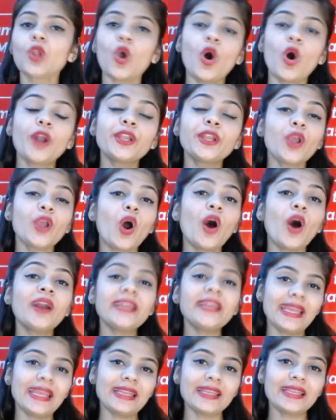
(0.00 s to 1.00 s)
on your
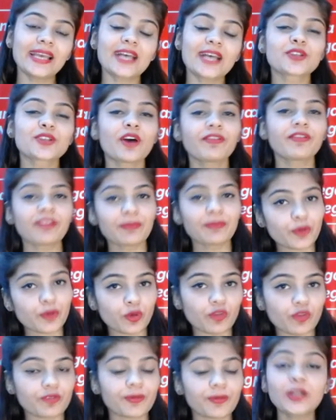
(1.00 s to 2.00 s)
areas of
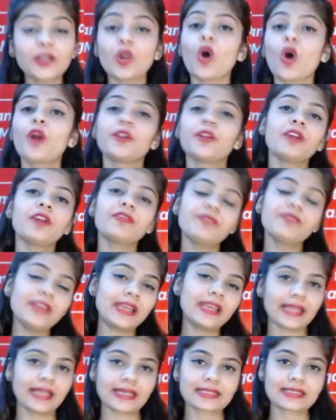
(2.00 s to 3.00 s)
improvement, on your
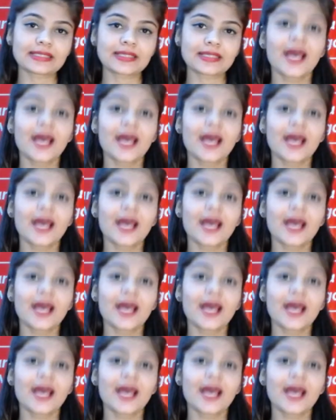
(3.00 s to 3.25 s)
weakness.